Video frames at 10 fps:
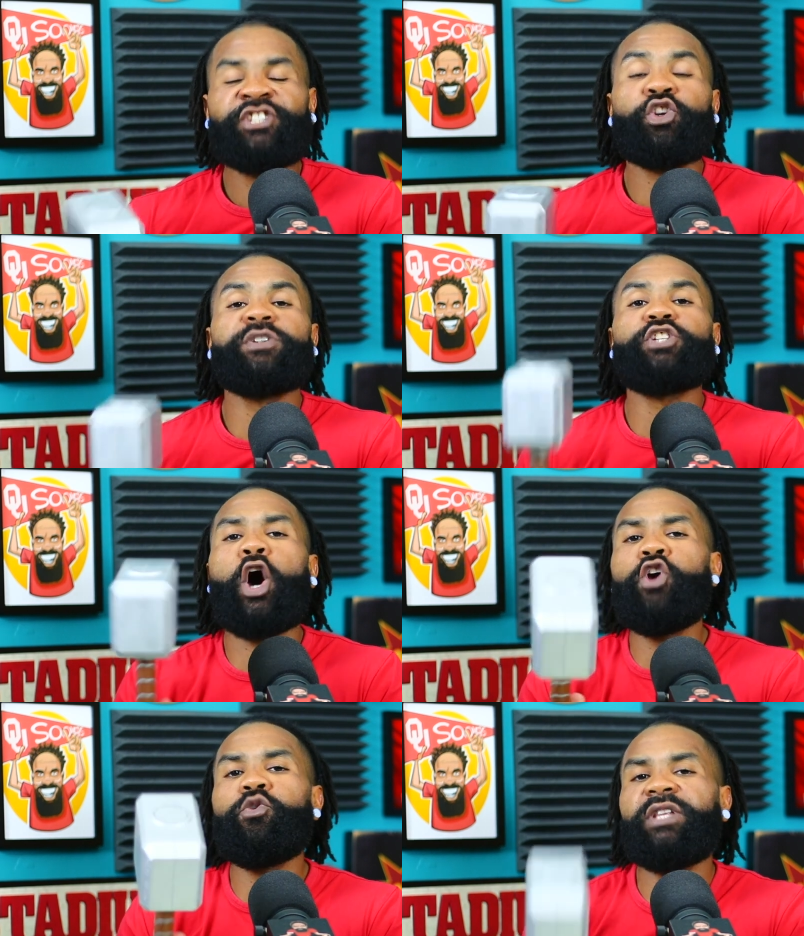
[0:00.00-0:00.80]
Speaker 1: It's always
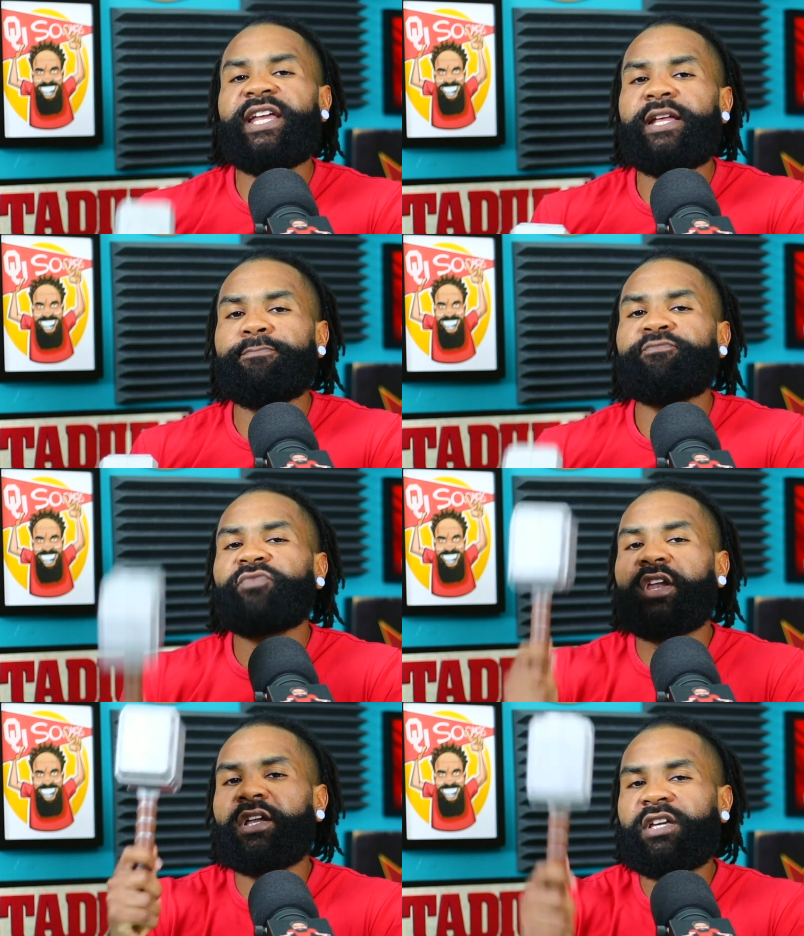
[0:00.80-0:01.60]
O U related,
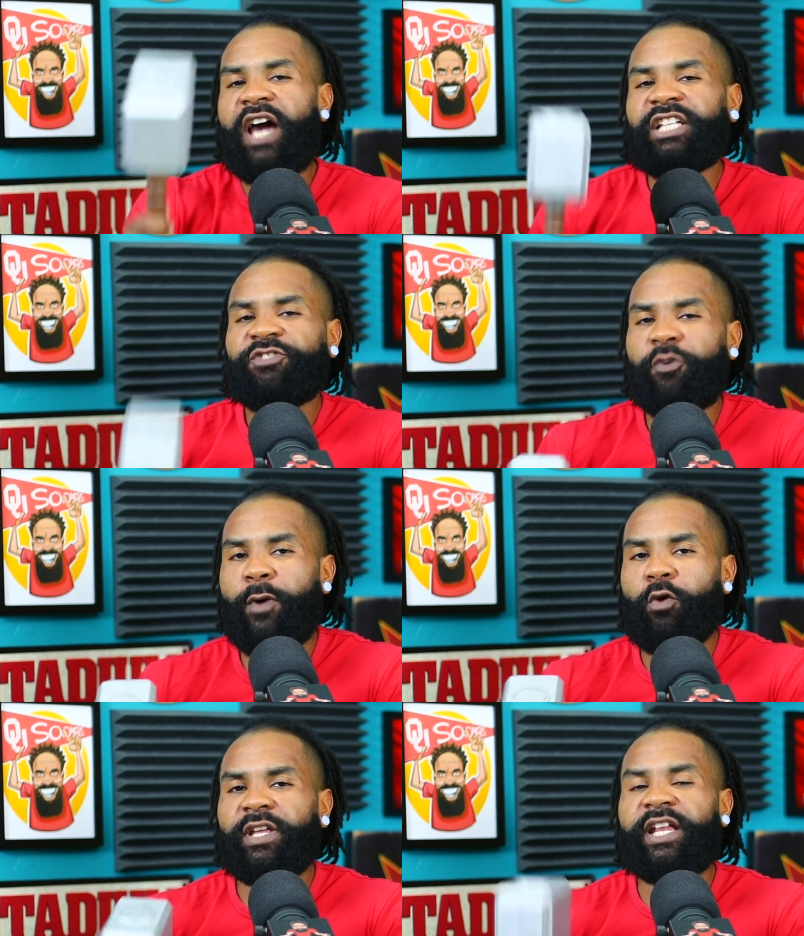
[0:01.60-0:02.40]
college
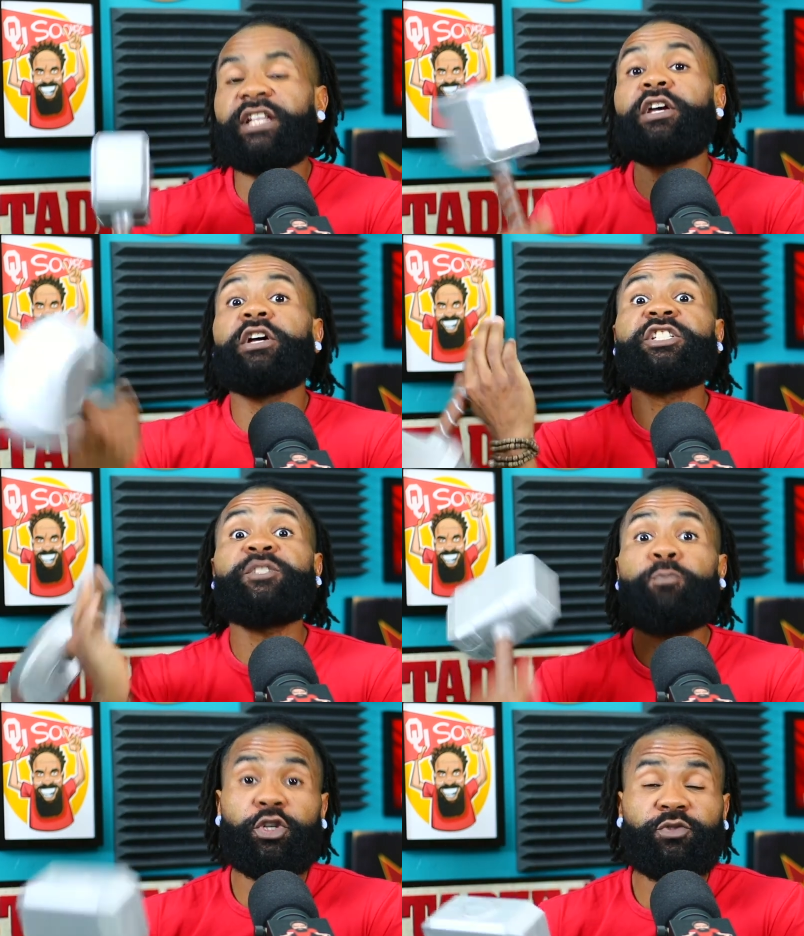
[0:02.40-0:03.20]
football related,
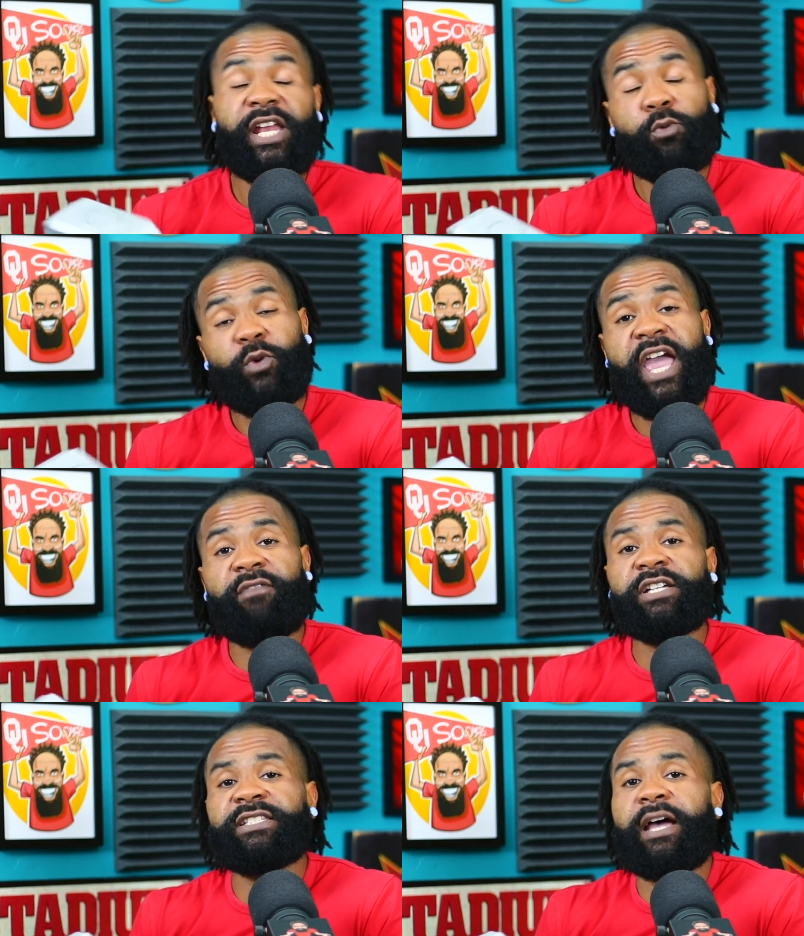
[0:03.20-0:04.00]
sports related. We
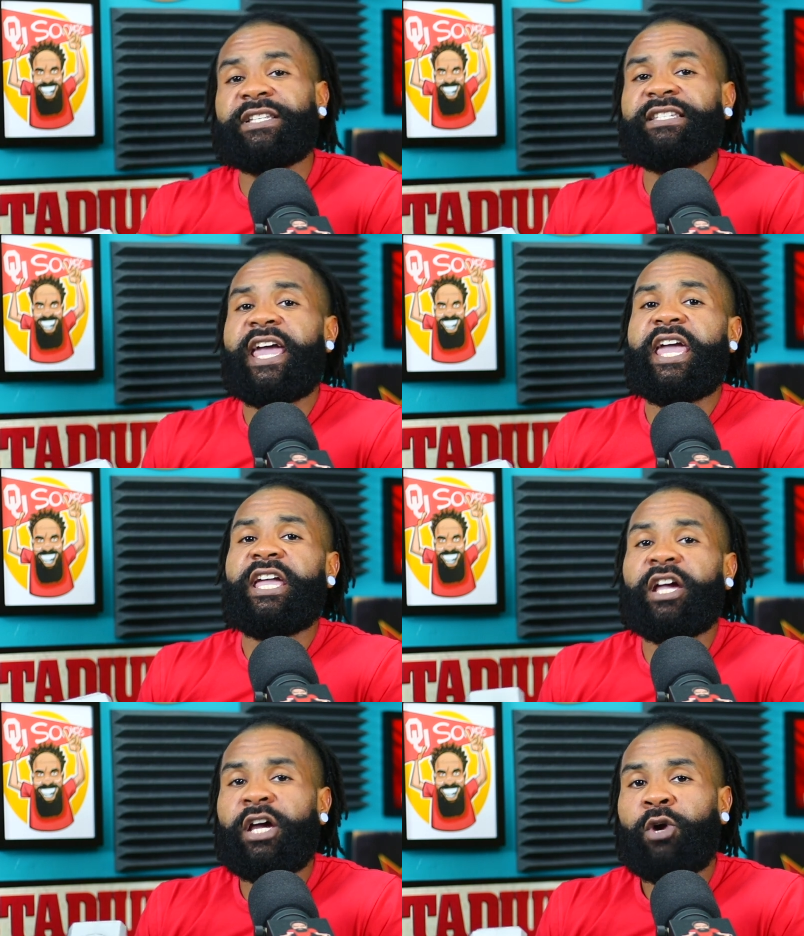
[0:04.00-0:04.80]
have a good time, and
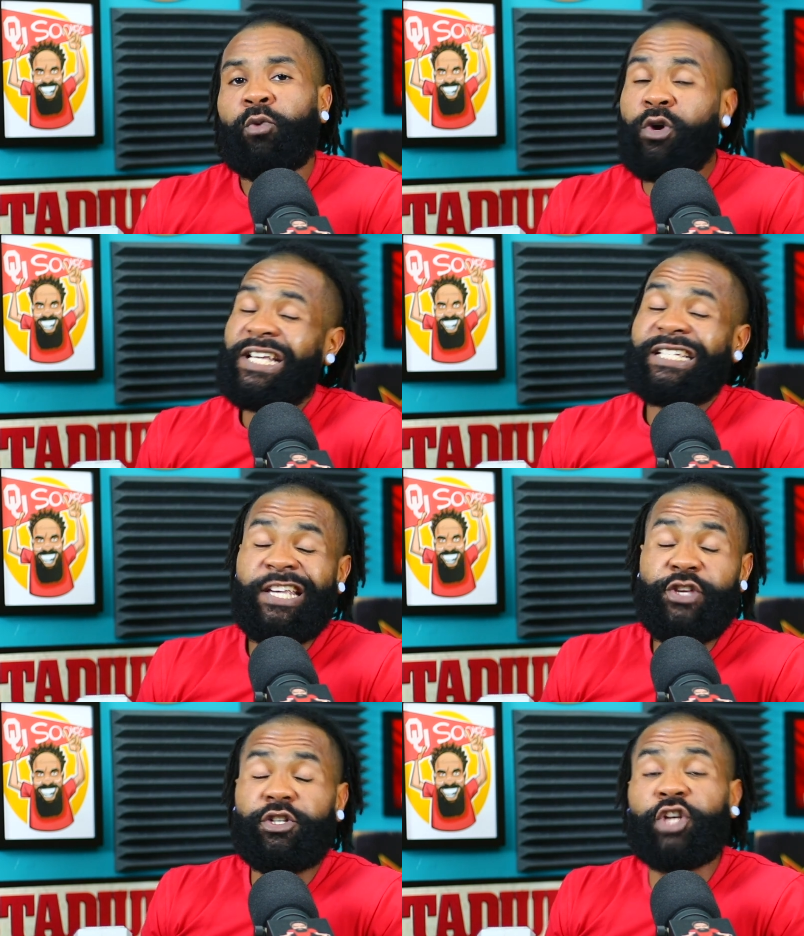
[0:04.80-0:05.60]
today we're gonna
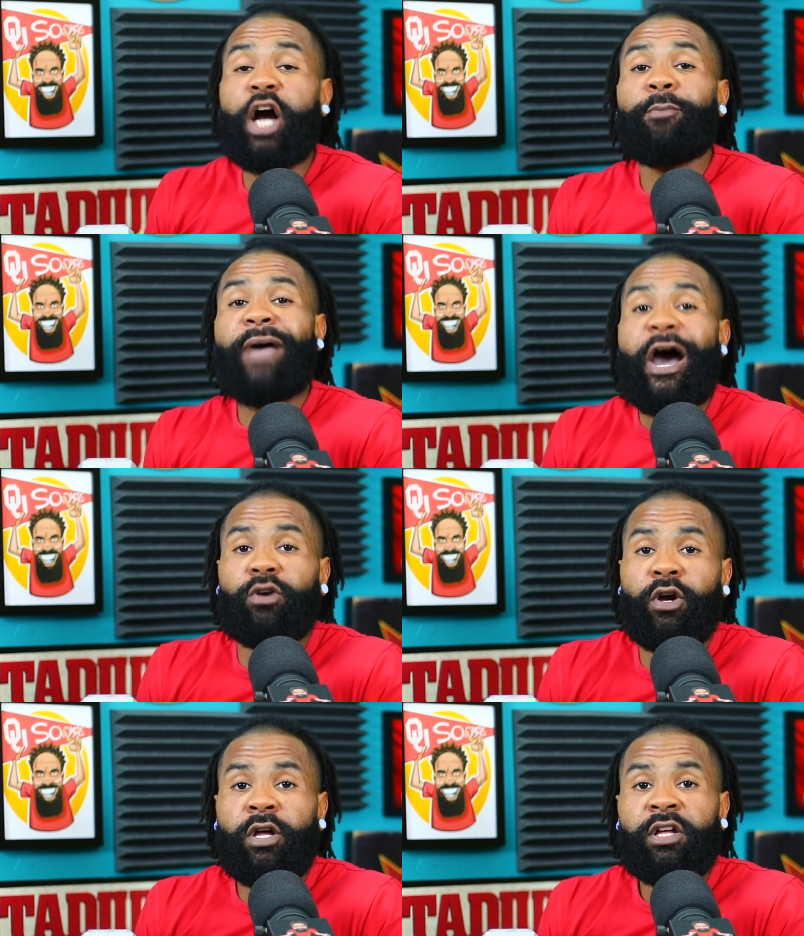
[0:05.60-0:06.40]
continue to talk
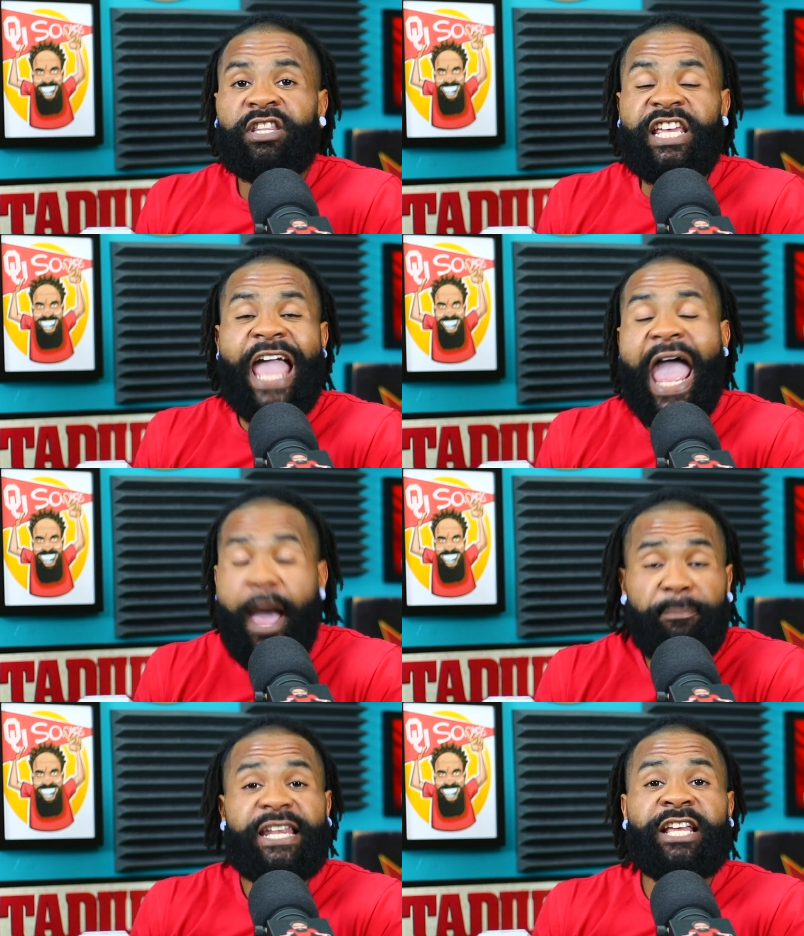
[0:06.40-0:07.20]
about the
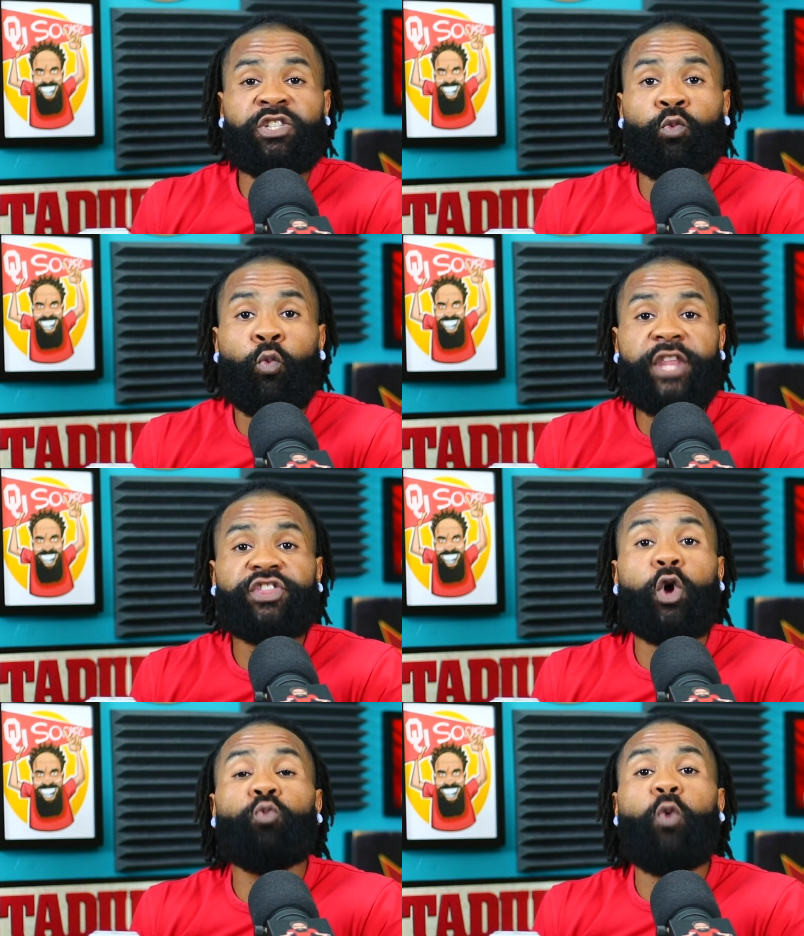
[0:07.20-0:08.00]
happenings
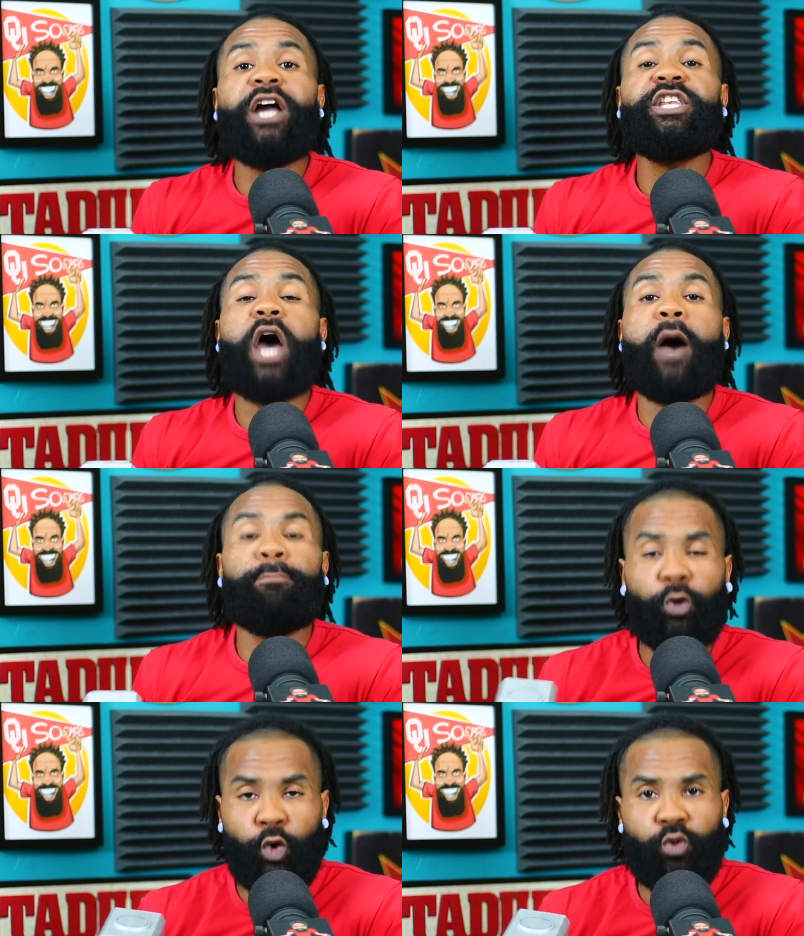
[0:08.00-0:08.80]
with the one
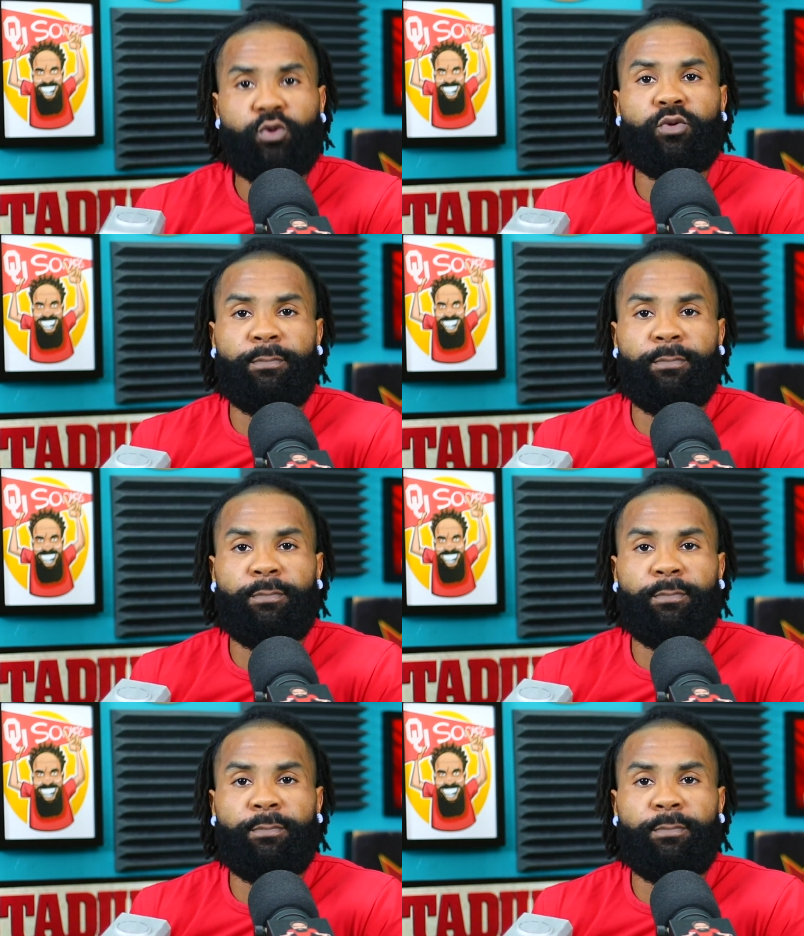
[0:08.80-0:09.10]
Bru